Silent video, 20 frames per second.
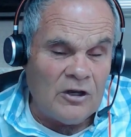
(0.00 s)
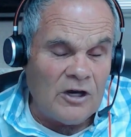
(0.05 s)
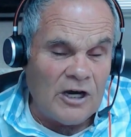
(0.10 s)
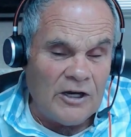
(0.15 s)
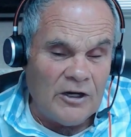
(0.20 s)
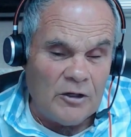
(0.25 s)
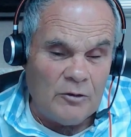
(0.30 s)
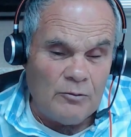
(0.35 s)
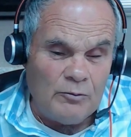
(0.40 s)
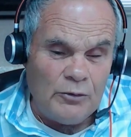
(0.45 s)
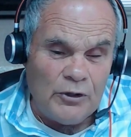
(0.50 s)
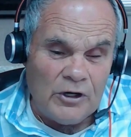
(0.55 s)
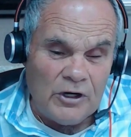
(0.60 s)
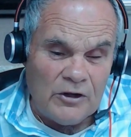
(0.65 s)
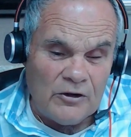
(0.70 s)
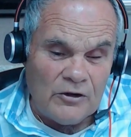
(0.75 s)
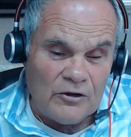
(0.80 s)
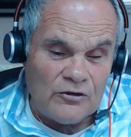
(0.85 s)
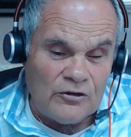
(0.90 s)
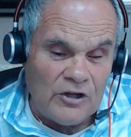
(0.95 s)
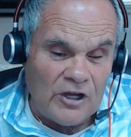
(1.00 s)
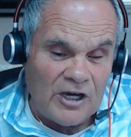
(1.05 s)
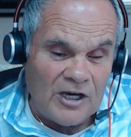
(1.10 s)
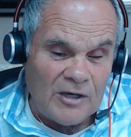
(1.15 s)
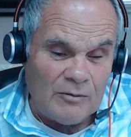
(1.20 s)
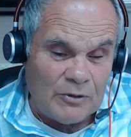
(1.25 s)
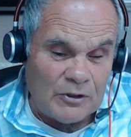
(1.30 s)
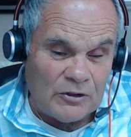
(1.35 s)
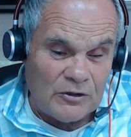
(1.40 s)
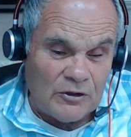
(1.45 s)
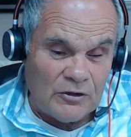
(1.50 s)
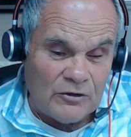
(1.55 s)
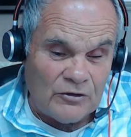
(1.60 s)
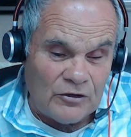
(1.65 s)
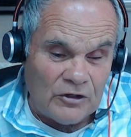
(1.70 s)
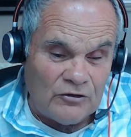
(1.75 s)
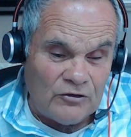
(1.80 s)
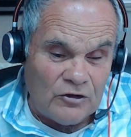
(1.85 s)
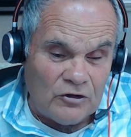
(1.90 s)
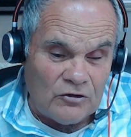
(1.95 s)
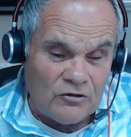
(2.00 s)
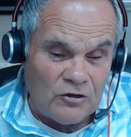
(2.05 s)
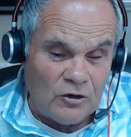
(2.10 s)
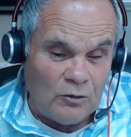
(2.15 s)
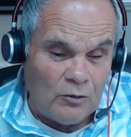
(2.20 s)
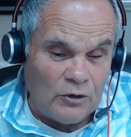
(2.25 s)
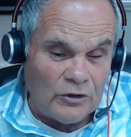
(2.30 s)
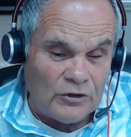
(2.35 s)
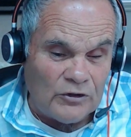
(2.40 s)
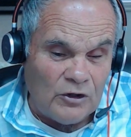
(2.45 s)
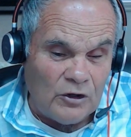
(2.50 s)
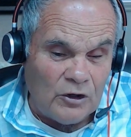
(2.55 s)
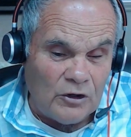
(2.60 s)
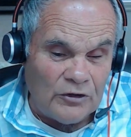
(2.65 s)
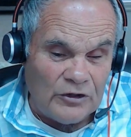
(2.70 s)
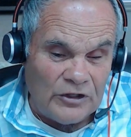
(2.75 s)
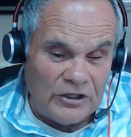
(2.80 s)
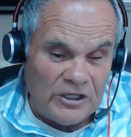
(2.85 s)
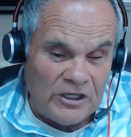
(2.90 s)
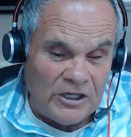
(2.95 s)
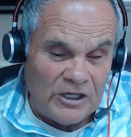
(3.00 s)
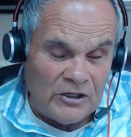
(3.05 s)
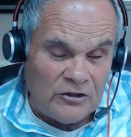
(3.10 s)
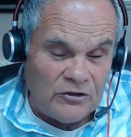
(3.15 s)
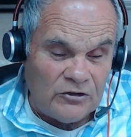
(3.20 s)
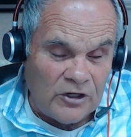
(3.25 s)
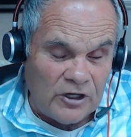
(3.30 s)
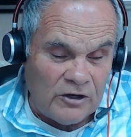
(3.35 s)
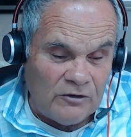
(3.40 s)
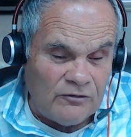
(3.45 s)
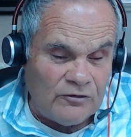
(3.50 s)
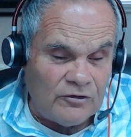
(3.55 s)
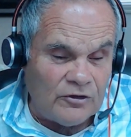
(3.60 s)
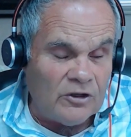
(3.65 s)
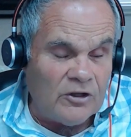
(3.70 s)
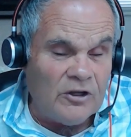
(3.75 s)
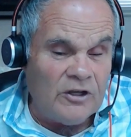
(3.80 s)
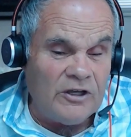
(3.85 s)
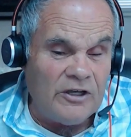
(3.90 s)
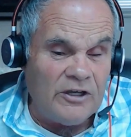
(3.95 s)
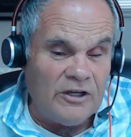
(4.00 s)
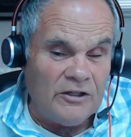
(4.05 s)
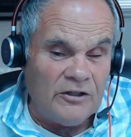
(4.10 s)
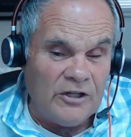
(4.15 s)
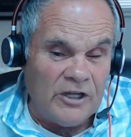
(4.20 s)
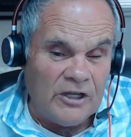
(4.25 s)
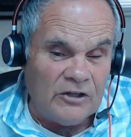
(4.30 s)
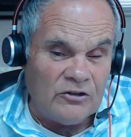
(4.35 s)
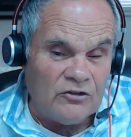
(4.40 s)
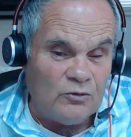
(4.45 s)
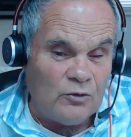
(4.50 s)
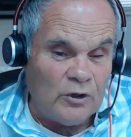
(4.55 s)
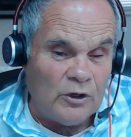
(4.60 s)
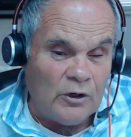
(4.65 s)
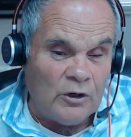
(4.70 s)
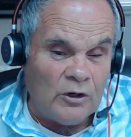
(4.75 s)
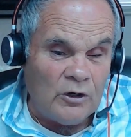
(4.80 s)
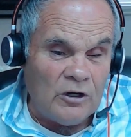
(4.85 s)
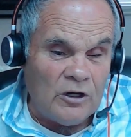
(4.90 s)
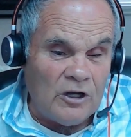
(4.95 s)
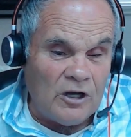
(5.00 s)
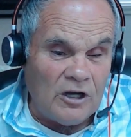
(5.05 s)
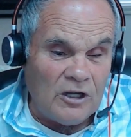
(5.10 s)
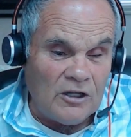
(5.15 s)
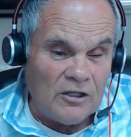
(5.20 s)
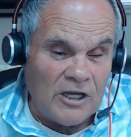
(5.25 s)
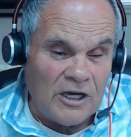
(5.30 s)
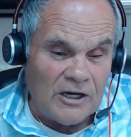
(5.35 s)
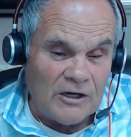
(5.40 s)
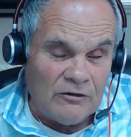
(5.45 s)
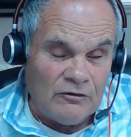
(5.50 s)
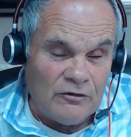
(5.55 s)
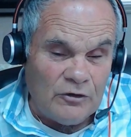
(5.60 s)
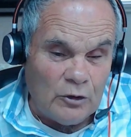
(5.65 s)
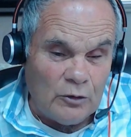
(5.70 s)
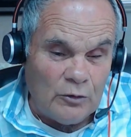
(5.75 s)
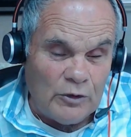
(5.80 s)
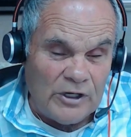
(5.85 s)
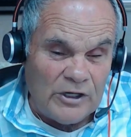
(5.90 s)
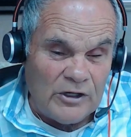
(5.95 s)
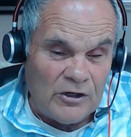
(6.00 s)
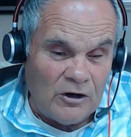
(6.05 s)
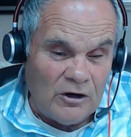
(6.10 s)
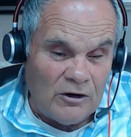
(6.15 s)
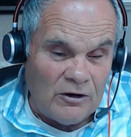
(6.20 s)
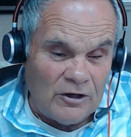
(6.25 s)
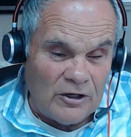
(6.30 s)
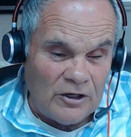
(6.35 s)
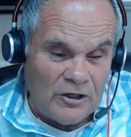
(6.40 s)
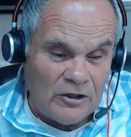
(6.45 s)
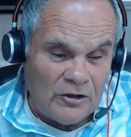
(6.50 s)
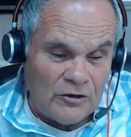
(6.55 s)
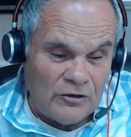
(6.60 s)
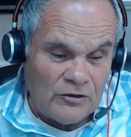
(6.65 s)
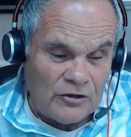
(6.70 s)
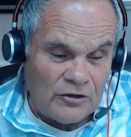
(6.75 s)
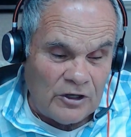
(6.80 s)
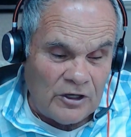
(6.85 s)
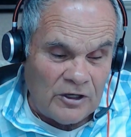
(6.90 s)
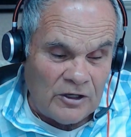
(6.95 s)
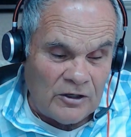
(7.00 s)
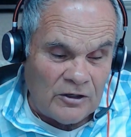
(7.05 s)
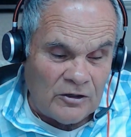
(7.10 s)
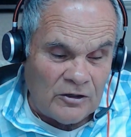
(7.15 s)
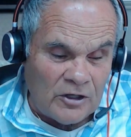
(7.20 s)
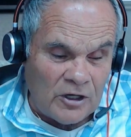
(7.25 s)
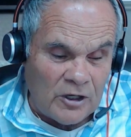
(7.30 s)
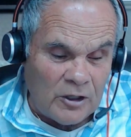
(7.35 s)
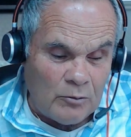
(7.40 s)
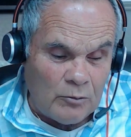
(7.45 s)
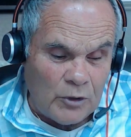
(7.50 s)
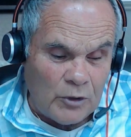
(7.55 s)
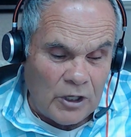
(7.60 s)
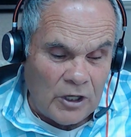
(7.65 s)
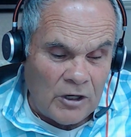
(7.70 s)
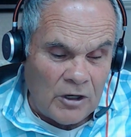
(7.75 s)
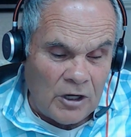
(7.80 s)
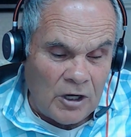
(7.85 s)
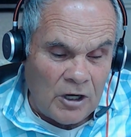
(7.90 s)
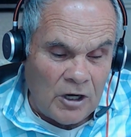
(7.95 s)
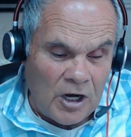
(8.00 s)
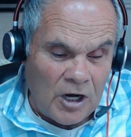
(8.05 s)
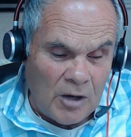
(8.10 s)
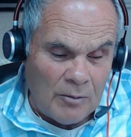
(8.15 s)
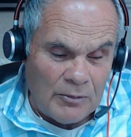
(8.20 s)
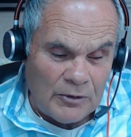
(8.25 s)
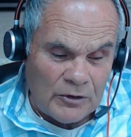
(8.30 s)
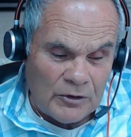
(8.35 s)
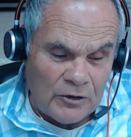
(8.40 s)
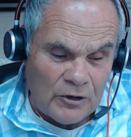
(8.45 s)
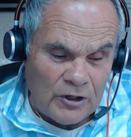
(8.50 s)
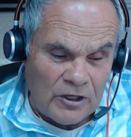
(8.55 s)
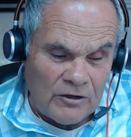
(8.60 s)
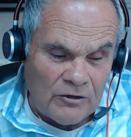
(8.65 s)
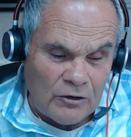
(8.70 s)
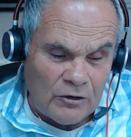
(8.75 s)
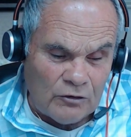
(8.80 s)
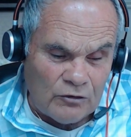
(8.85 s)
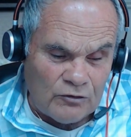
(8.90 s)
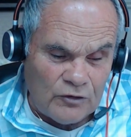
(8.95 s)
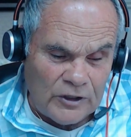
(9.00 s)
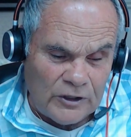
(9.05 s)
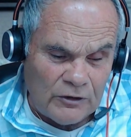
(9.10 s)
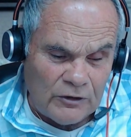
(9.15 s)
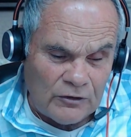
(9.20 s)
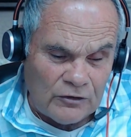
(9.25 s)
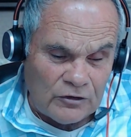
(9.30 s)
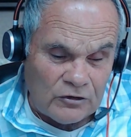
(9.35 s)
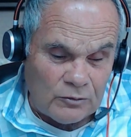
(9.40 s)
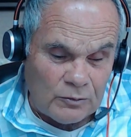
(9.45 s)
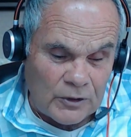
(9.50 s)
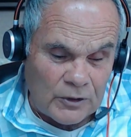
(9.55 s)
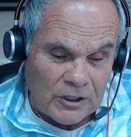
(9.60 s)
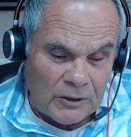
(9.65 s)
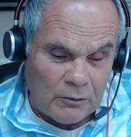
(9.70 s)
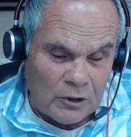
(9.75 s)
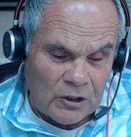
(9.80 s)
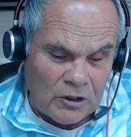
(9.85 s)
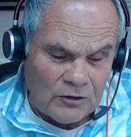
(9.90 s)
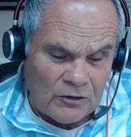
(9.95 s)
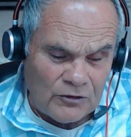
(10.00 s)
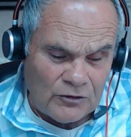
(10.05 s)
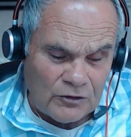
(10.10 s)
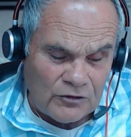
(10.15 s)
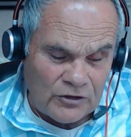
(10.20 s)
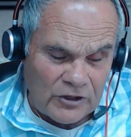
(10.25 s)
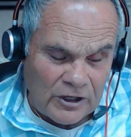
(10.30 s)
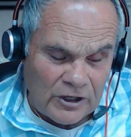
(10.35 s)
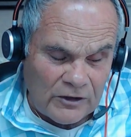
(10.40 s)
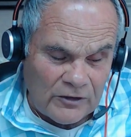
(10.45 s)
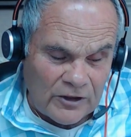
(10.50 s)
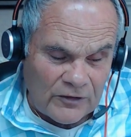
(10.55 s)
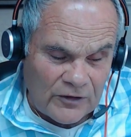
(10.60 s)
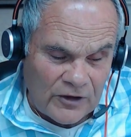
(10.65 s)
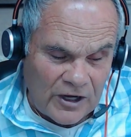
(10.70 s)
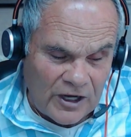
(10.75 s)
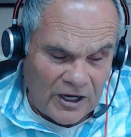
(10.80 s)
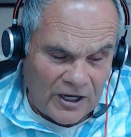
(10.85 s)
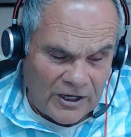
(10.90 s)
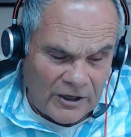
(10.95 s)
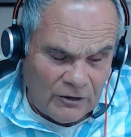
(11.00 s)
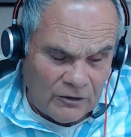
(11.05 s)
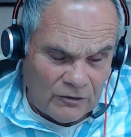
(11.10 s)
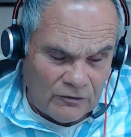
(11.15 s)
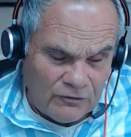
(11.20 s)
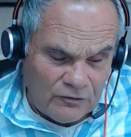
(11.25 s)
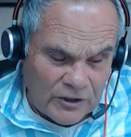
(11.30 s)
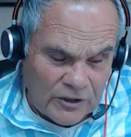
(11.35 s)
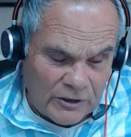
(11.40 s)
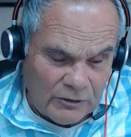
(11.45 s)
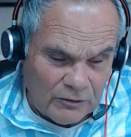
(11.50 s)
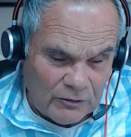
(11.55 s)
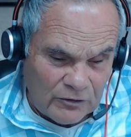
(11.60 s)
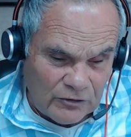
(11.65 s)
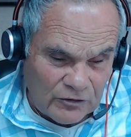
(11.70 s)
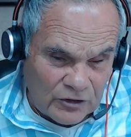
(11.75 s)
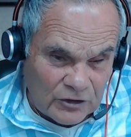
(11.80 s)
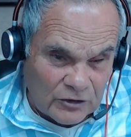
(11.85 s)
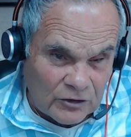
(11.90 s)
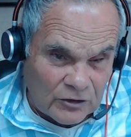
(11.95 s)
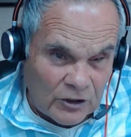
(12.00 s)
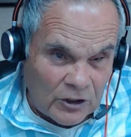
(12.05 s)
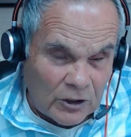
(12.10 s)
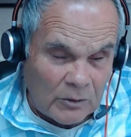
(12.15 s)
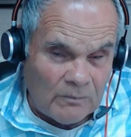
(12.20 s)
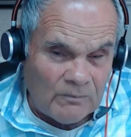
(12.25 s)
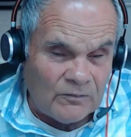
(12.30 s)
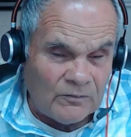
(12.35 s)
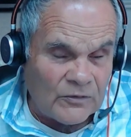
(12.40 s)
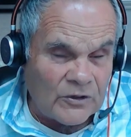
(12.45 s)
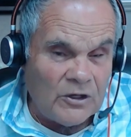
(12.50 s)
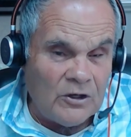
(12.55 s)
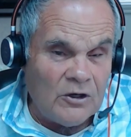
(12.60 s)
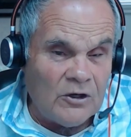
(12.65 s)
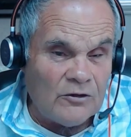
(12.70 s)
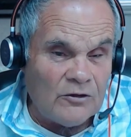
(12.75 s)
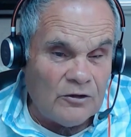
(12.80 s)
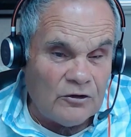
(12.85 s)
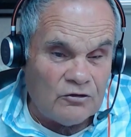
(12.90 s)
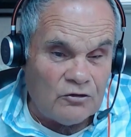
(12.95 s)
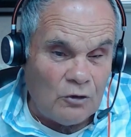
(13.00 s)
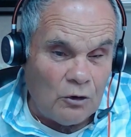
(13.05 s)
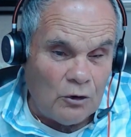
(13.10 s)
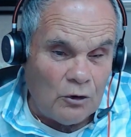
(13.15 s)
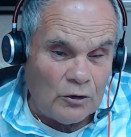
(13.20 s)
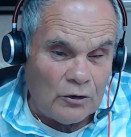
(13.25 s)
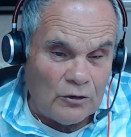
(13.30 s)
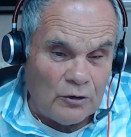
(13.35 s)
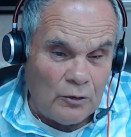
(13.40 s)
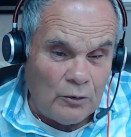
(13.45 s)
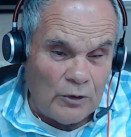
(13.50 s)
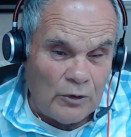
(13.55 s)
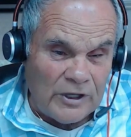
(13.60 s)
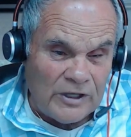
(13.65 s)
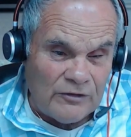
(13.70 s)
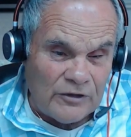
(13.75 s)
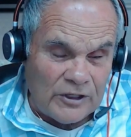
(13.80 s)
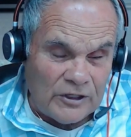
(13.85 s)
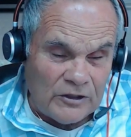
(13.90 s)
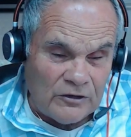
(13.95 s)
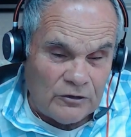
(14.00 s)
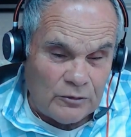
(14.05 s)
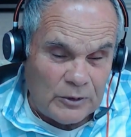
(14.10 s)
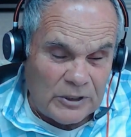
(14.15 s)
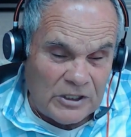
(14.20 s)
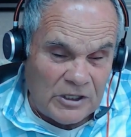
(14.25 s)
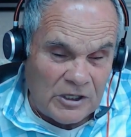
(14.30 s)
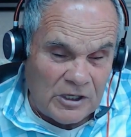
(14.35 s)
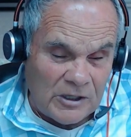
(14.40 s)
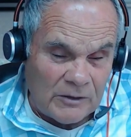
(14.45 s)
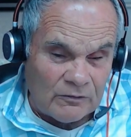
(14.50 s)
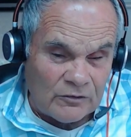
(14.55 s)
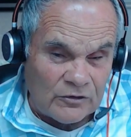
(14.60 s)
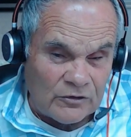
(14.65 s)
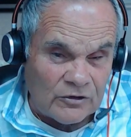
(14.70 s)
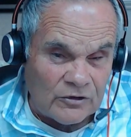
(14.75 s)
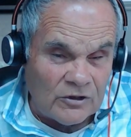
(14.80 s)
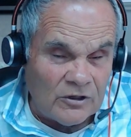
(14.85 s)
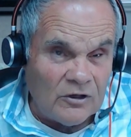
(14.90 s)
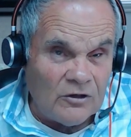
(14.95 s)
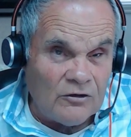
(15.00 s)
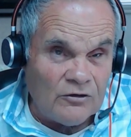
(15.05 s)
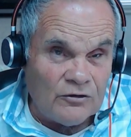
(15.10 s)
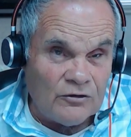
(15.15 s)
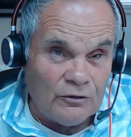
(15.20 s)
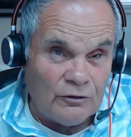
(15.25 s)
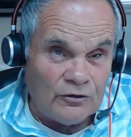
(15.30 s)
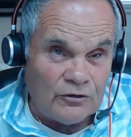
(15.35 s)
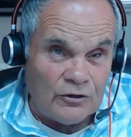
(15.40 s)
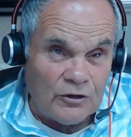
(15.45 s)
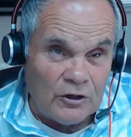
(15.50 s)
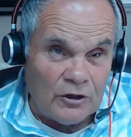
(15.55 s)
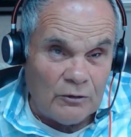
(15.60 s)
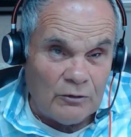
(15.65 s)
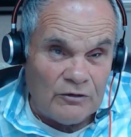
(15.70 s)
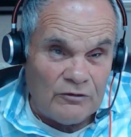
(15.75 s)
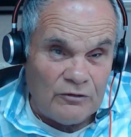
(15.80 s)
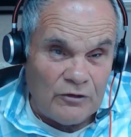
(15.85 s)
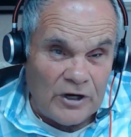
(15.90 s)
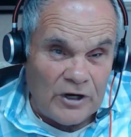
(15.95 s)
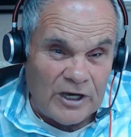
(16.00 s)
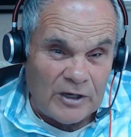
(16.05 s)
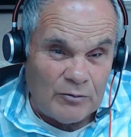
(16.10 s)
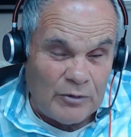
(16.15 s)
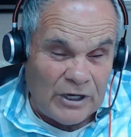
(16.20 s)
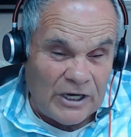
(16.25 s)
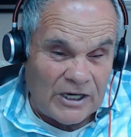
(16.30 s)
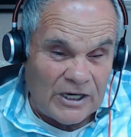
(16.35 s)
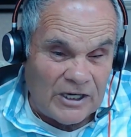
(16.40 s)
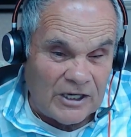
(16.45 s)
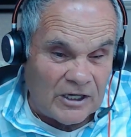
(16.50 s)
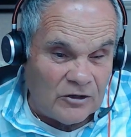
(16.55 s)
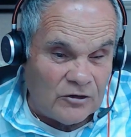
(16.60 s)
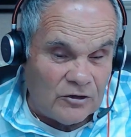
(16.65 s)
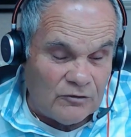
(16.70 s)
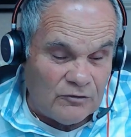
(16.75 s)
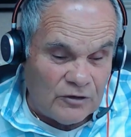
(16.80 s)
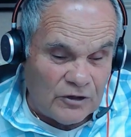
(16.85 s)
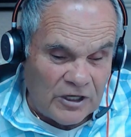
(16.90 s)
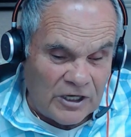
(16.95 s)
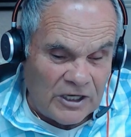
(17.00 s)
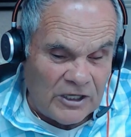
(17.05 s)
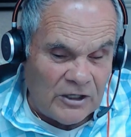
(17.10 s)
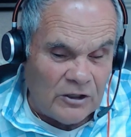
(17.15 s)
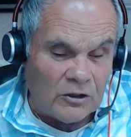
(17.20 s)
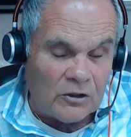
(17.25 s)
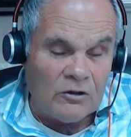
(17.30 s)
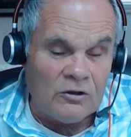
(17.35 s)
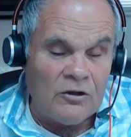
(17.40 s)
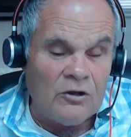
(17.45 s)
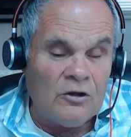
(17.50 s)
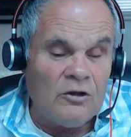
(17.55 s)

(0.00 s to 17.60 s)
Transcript: I didn't put it in the slide, but there's an additional one called EHF, and that's where a lot of your radar is, and up in those frequencies. But I will also tell you that the higher in frequency you go, the shorter the wavelength becomes. So it's going to refract back at a different angle.